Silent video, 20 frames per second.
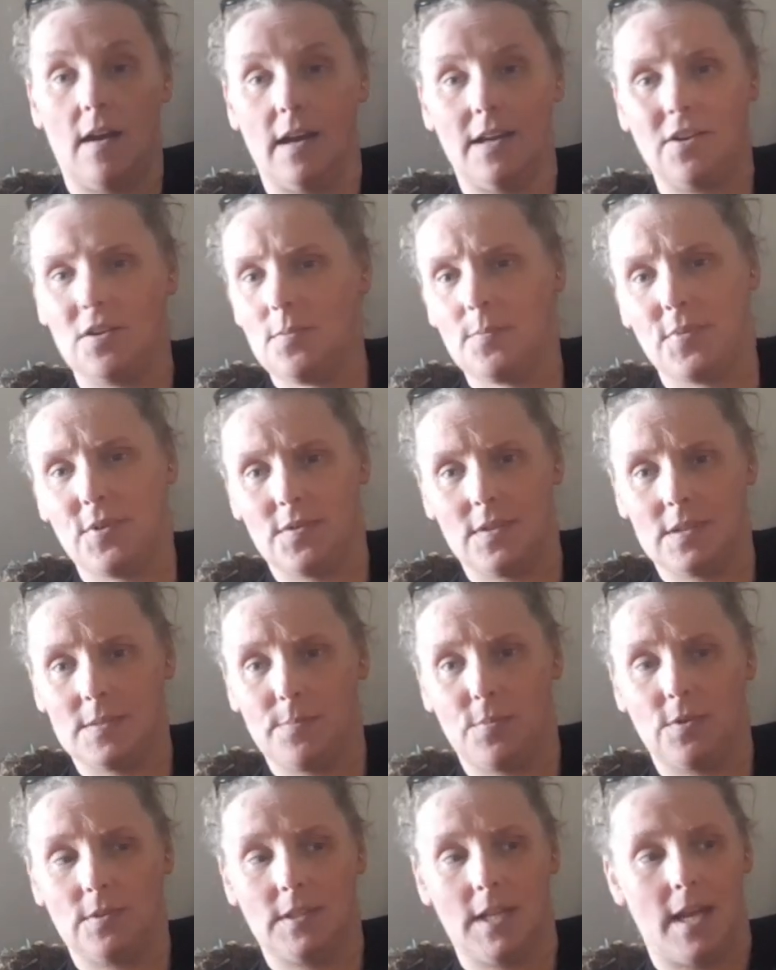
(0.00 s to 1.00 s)
I couldn't put this
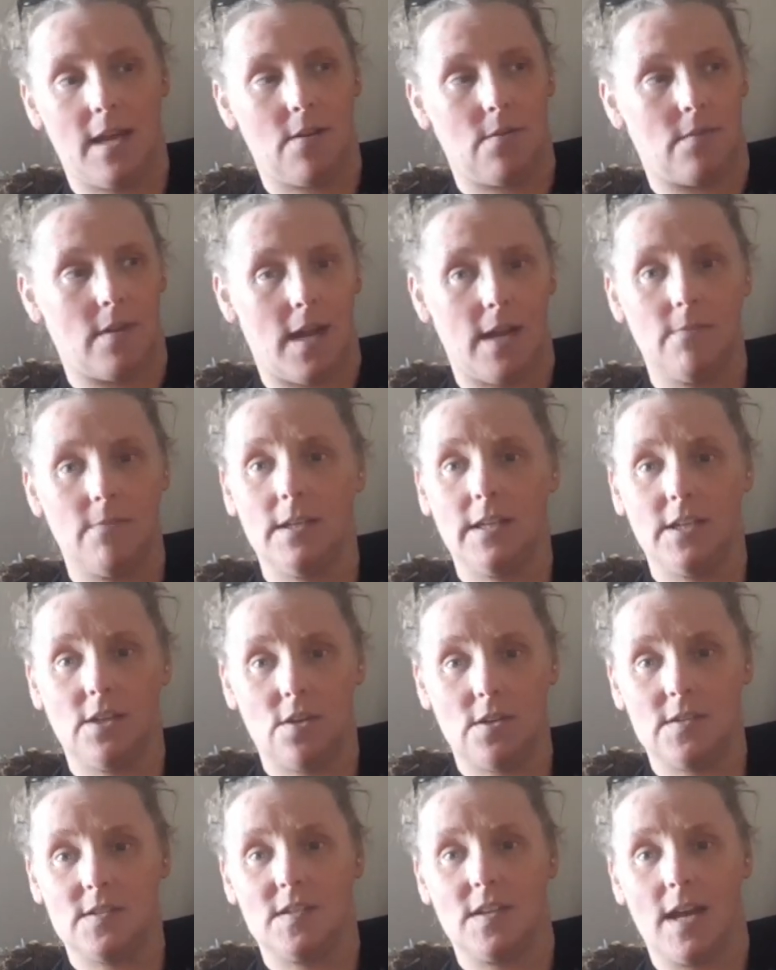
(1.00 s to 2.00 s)
book down. I really
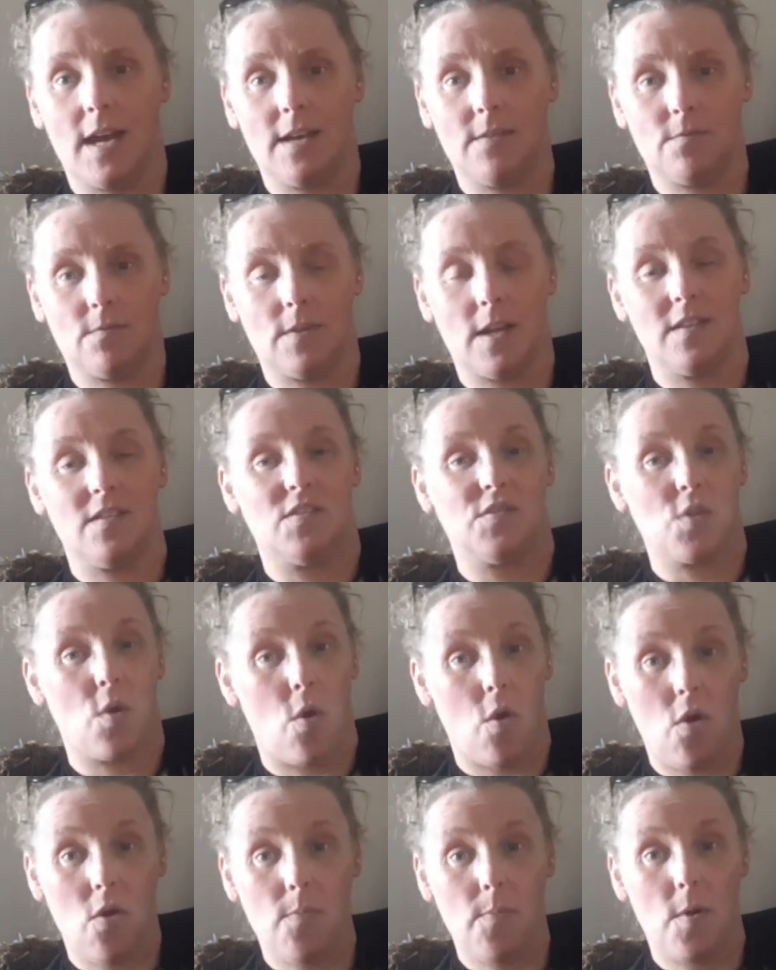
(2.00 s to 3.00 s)
could have sat and read this
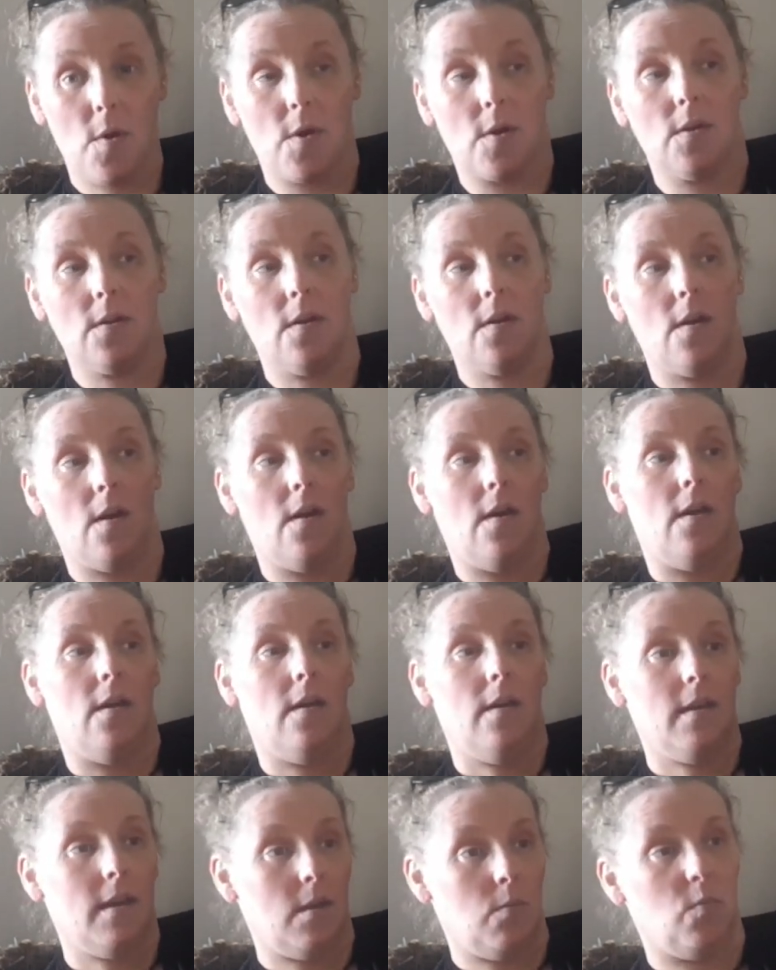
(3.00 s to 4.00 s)
whole book
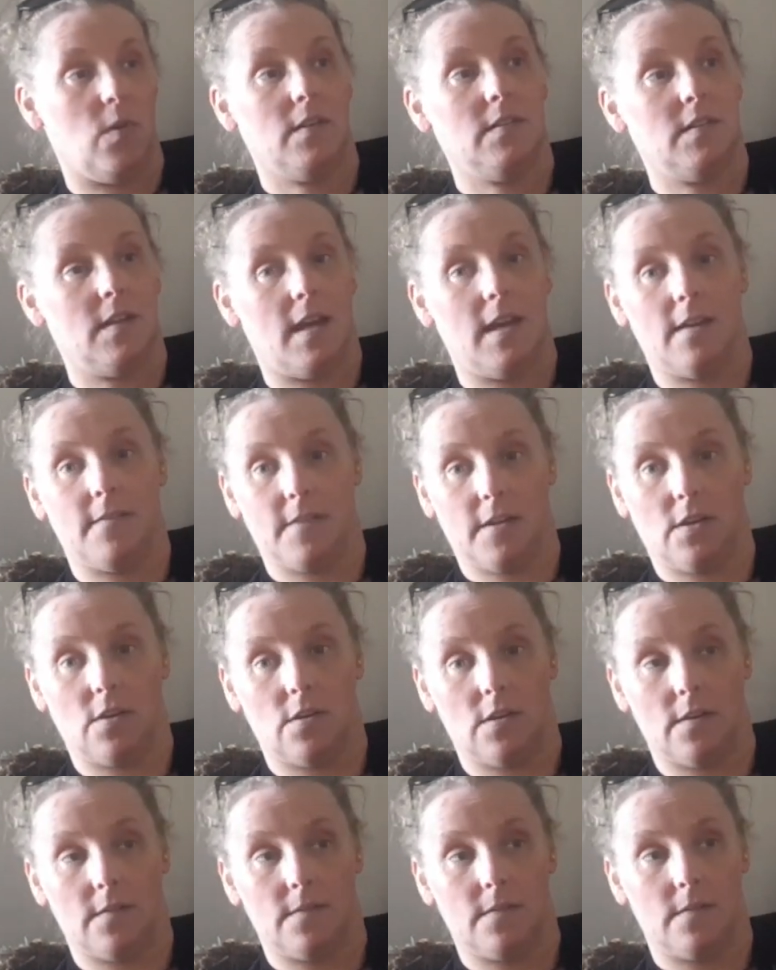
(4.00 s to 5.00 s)
in one day if I could
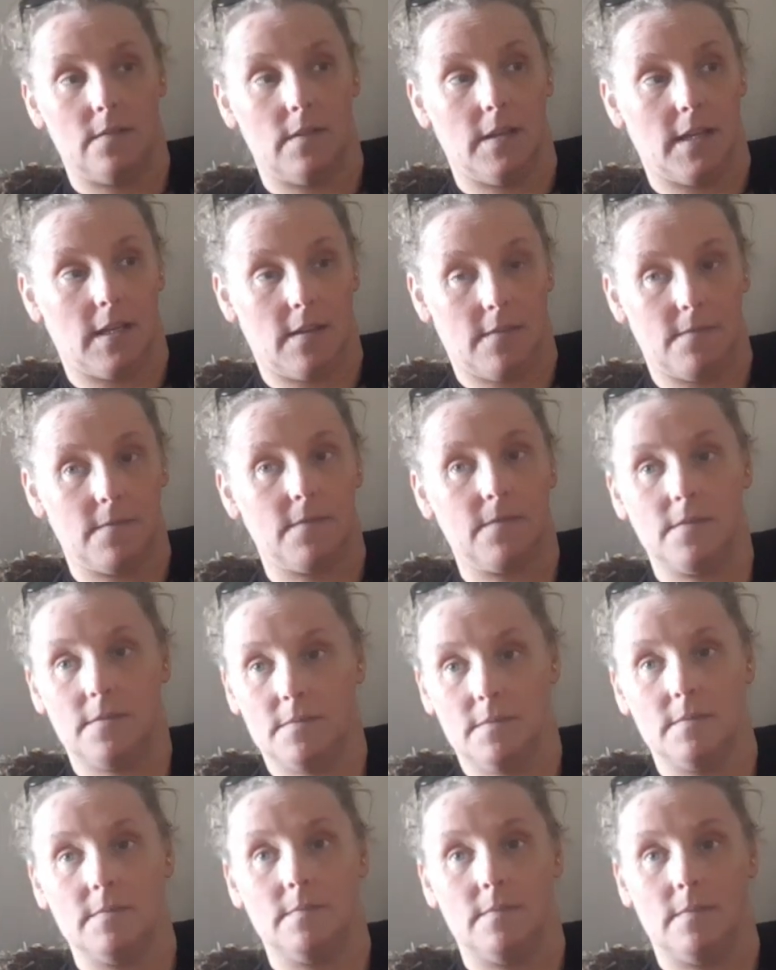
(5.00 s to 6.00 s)
have. Like, if
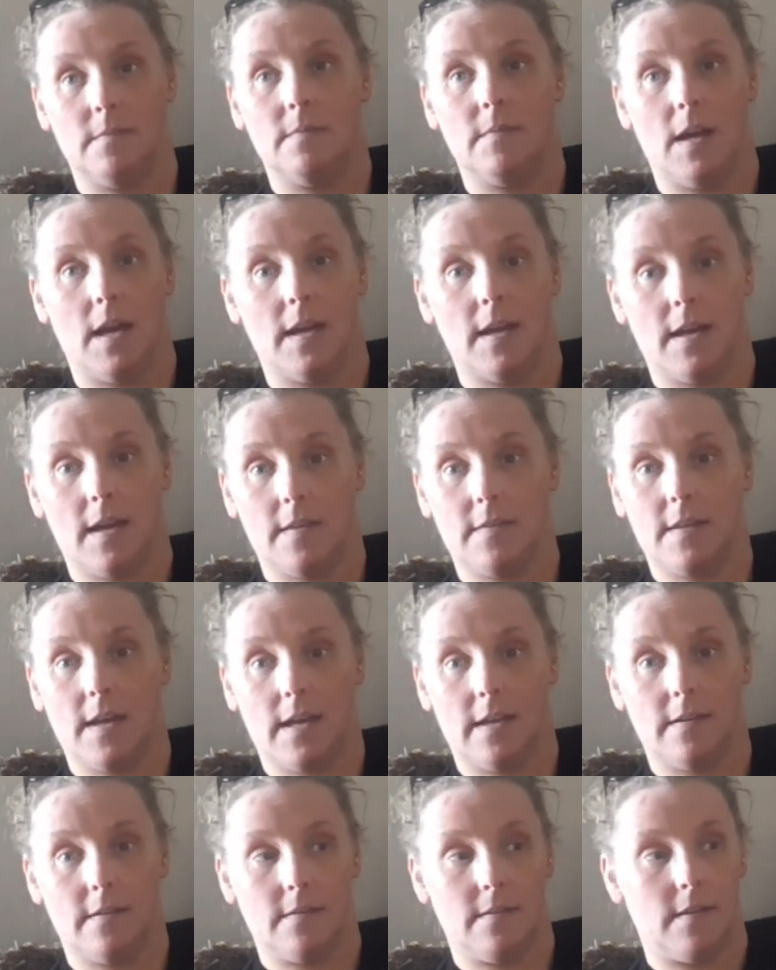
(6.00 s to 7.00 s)
I had
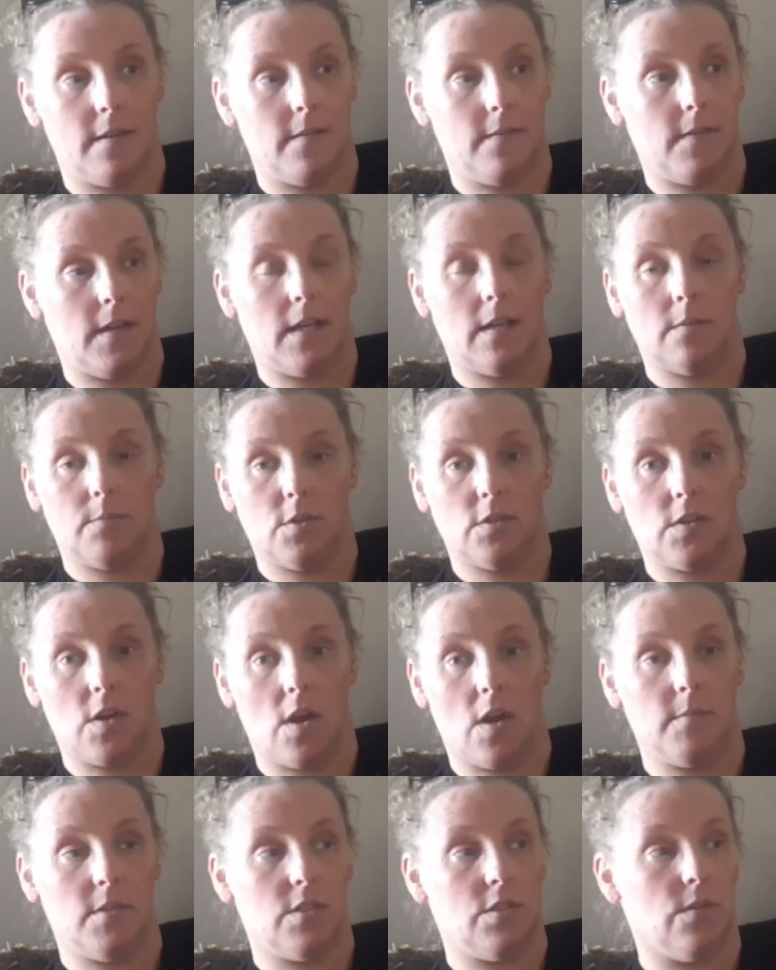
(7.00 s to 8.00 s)
that available
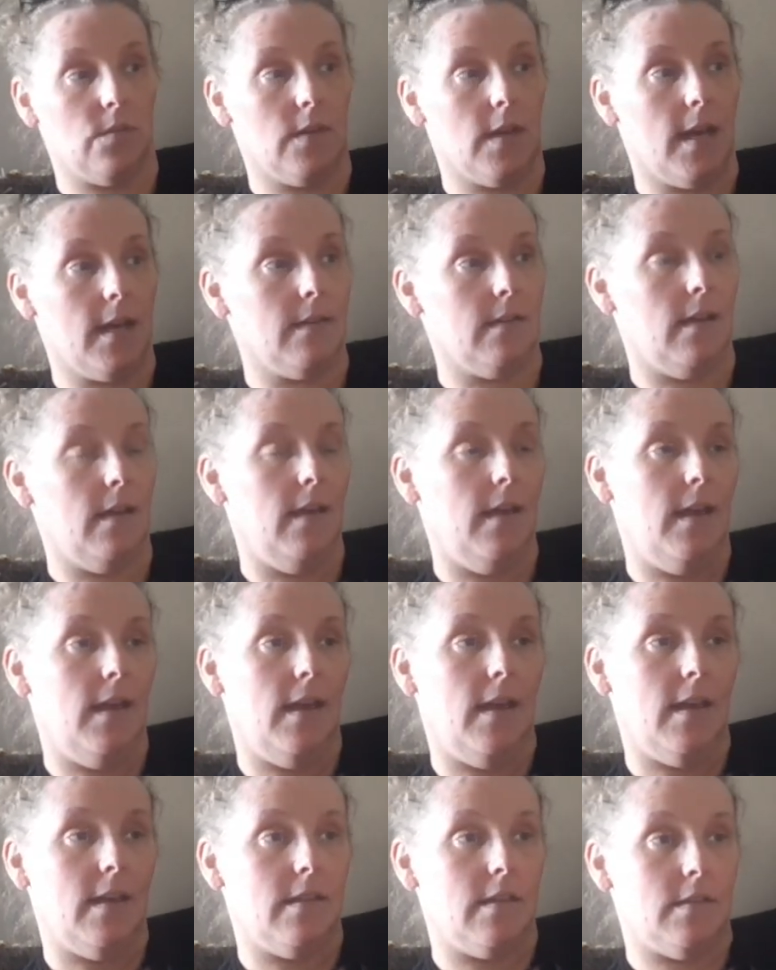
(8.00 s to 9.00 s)
time to do that.
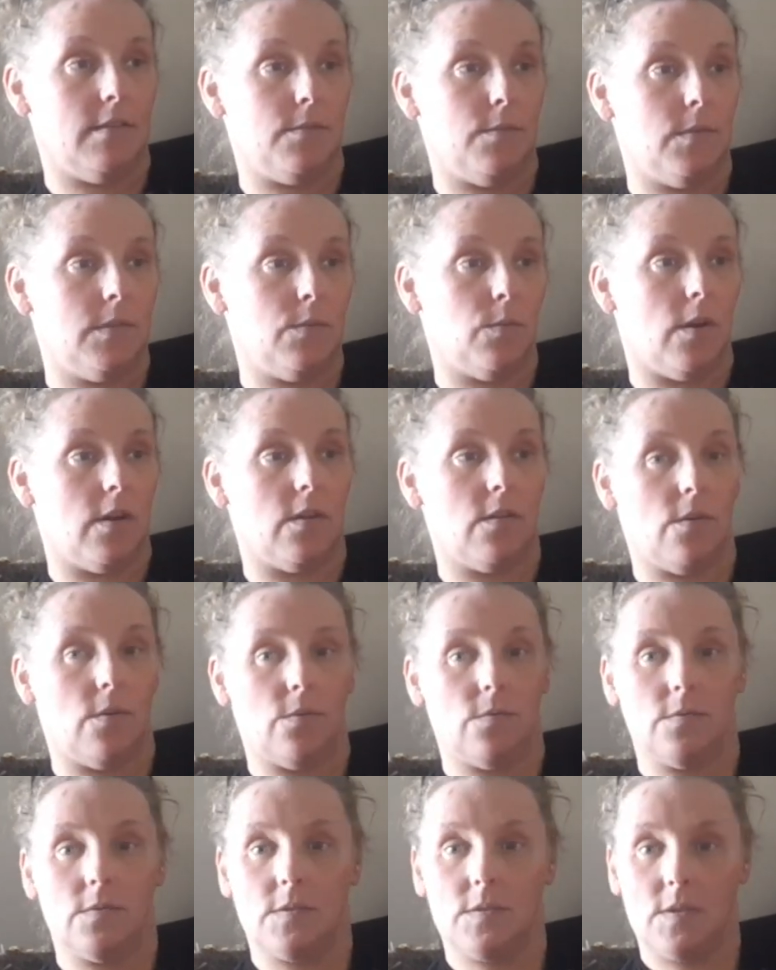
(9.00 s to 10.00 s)
This was one of
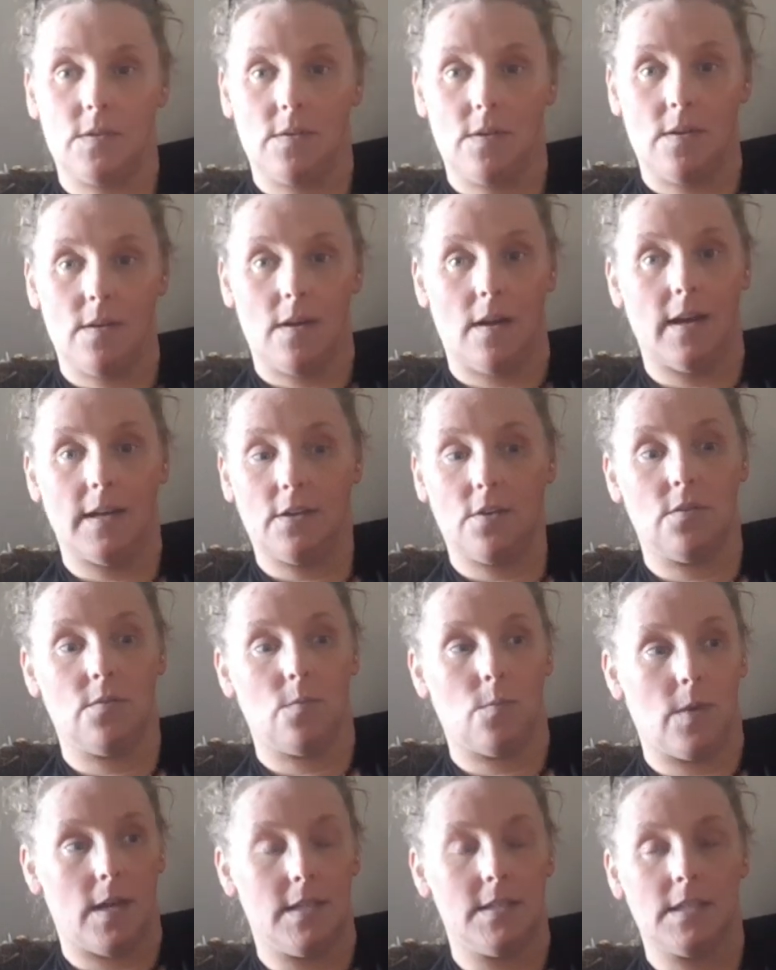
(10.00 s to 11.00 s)
those, I
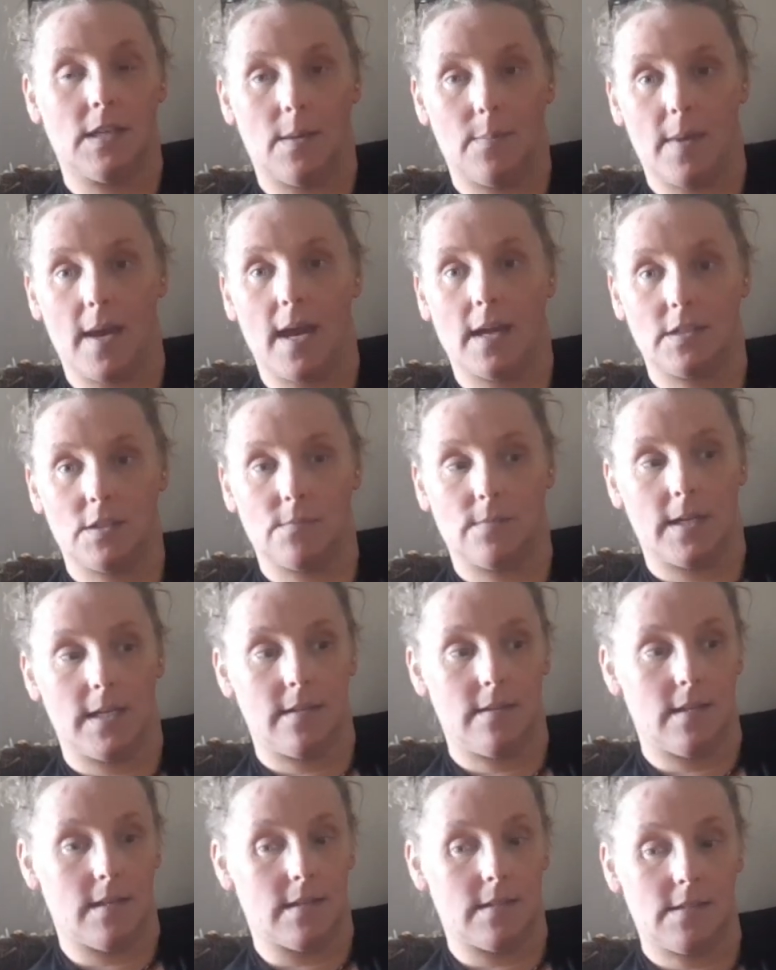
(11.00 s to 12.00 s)
couldn't wait to get back to
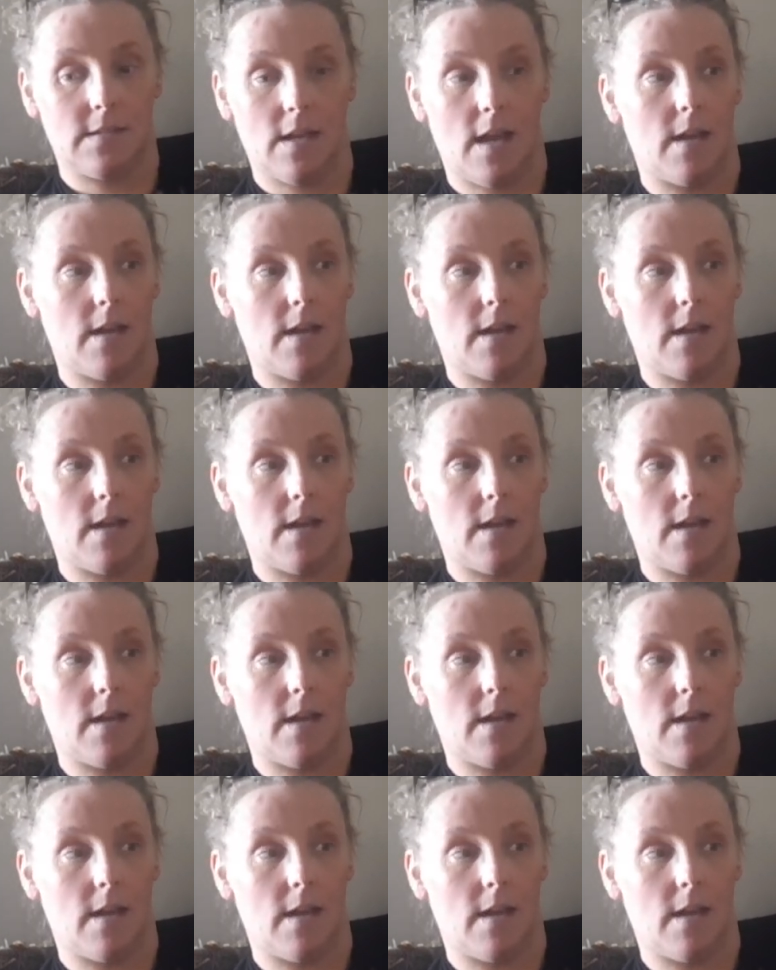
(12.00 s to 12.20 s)
read this.